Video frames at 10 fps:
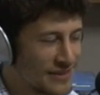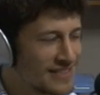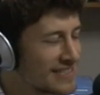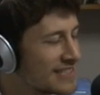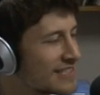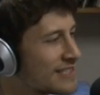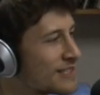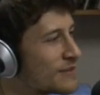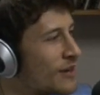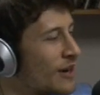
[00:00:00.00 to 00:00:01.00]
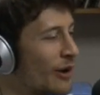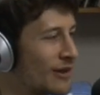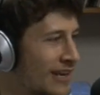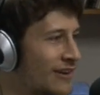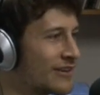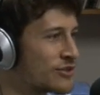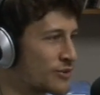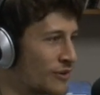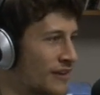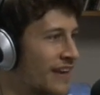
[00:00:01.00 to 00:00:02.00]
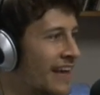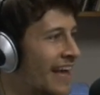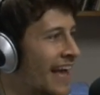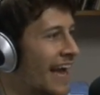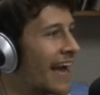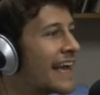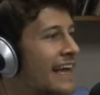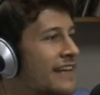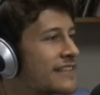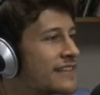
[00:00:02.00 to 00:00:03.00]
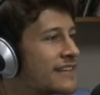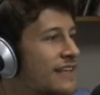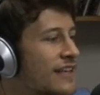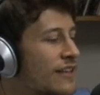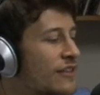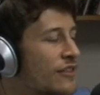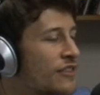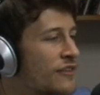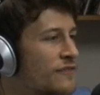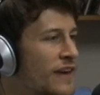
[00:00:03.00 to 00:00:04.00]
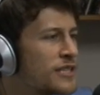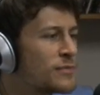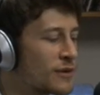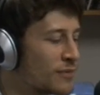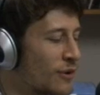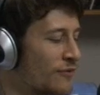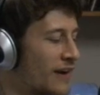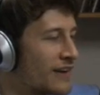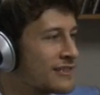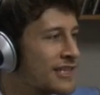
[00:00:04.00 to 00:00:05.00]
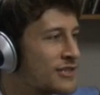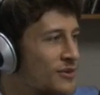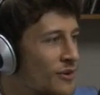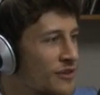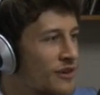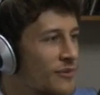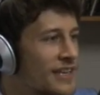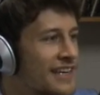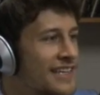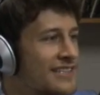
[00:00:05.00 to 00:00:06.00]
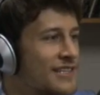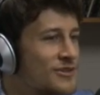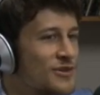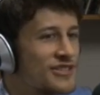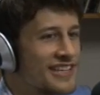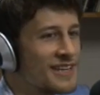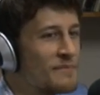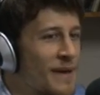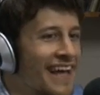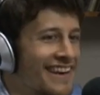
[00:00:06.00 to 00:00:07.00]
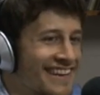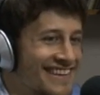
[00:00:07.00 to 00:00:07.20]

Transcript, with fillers: This is a hilarious story. And the Facebook profile says North Korea is interested in men.